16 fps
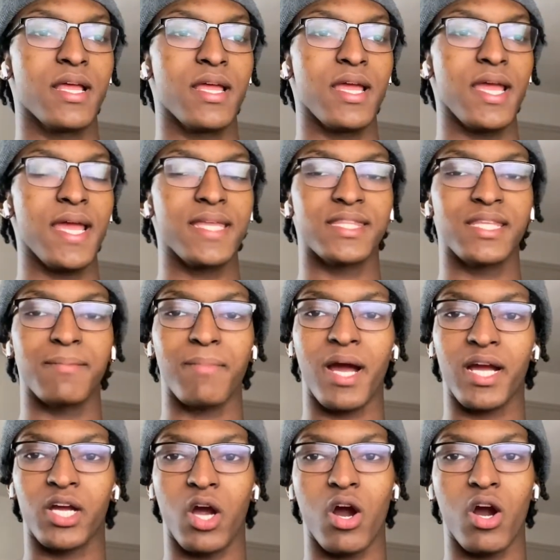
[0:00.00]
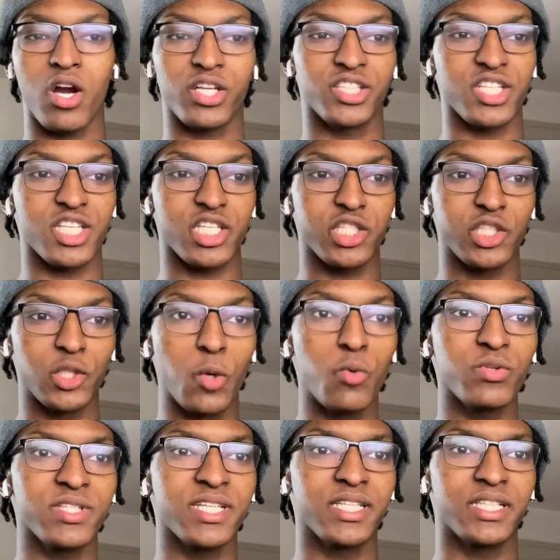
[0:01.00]
and then my car just
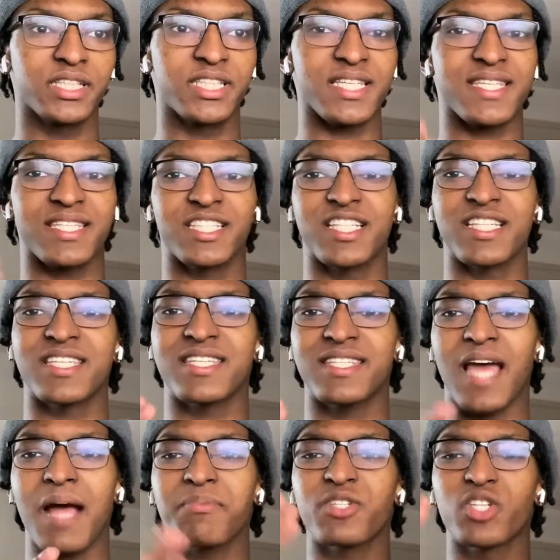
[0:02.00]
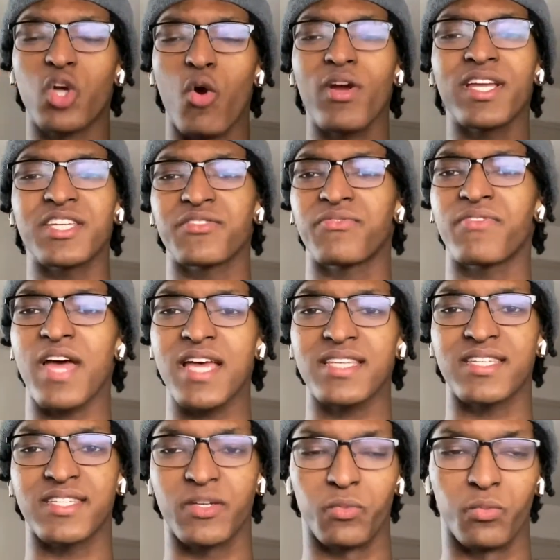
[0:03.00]
slowly just stops going as fast
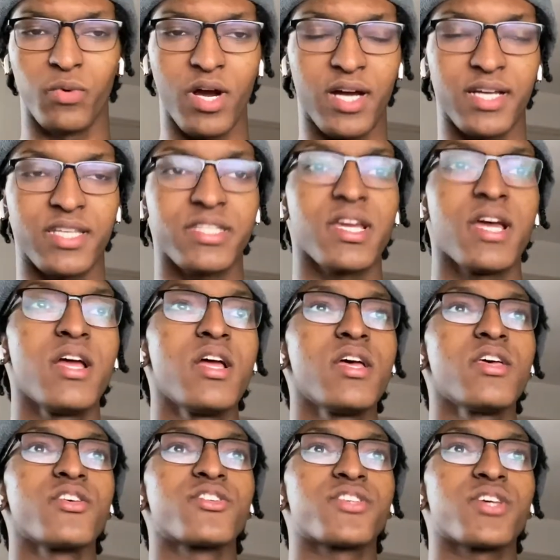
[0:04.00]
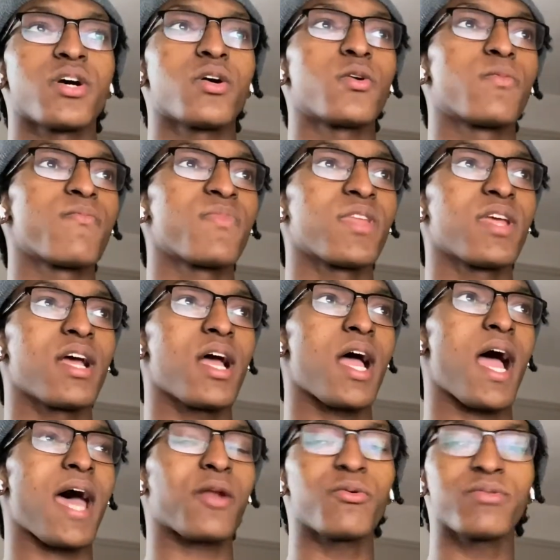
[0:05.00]
as it was. So
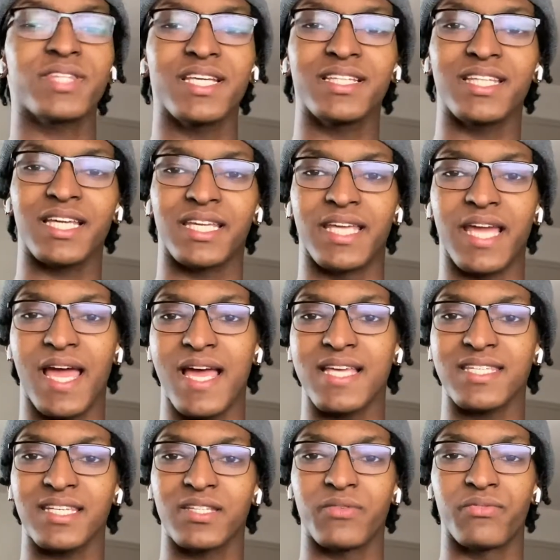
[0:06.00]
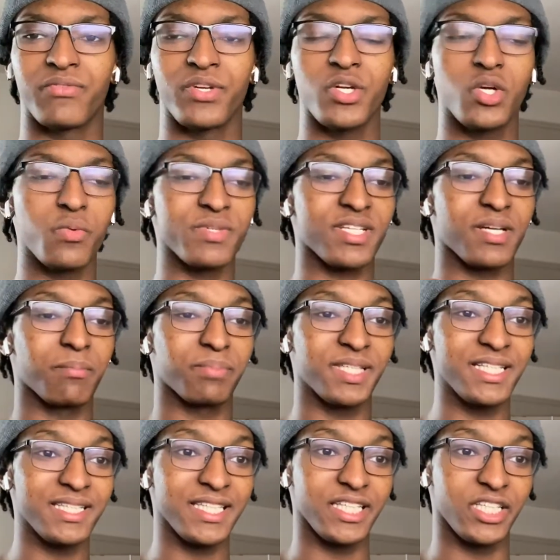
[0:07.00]
I don't think the gas in the vehicle was
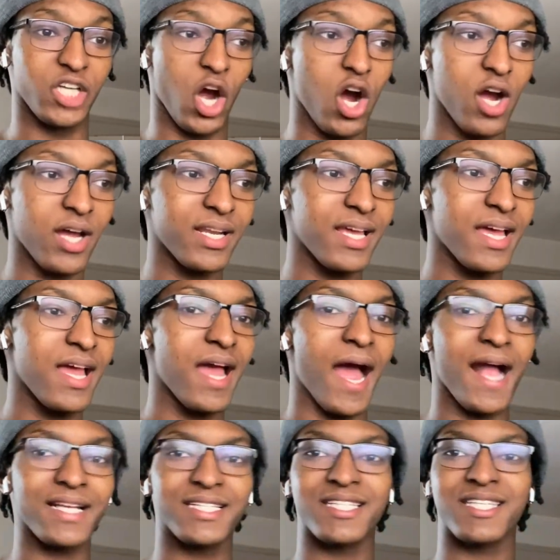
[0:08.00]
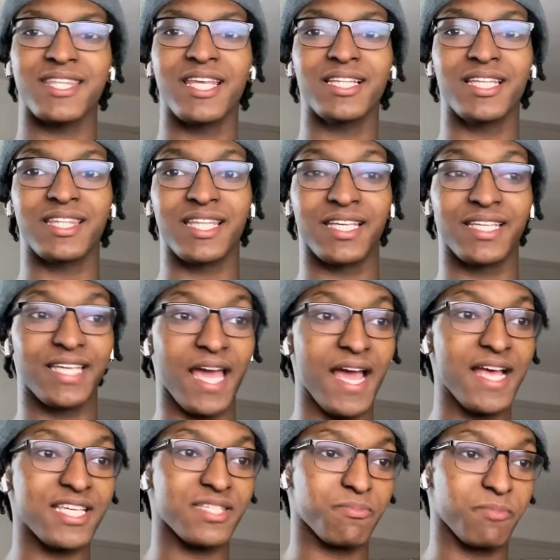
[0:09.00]
completely gone. I just think that the
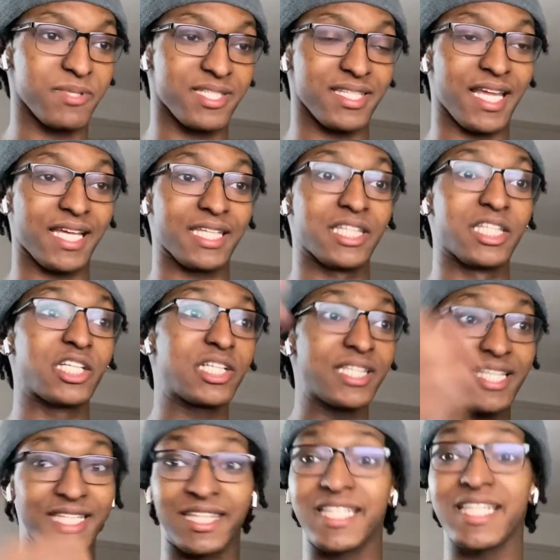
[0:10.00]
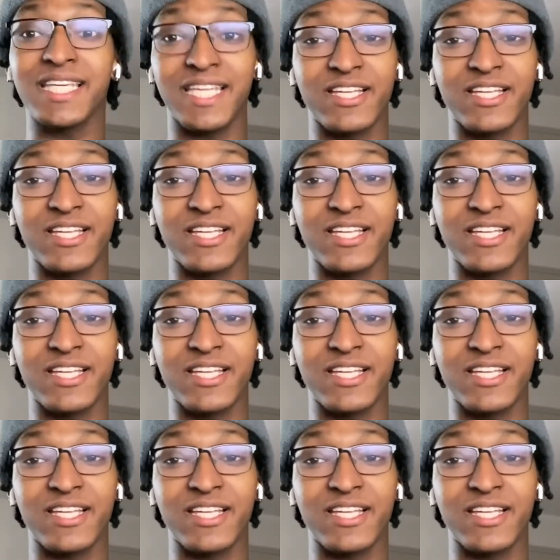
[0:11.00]
gas was like literally leaking